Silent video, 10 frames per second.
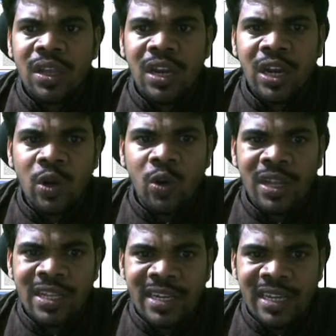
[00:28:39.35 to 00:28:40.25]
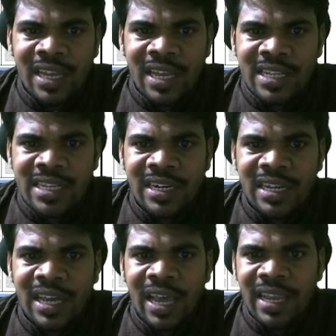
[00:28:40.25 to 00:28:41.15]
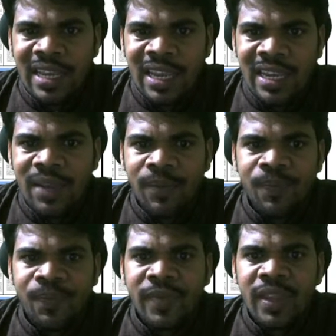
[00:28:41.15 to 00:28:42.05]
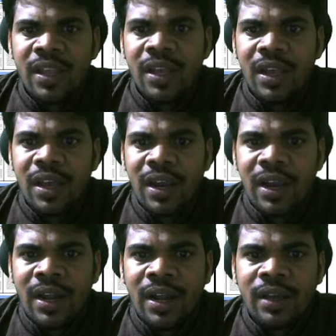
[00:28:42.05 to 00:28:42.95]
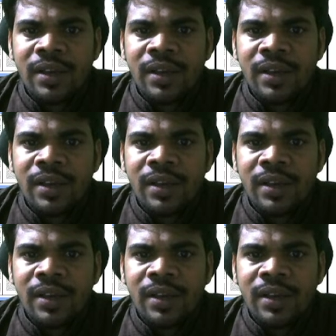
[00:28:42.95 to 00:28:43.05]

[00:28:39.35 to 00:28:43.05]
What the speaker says: indolacetic acid IAA and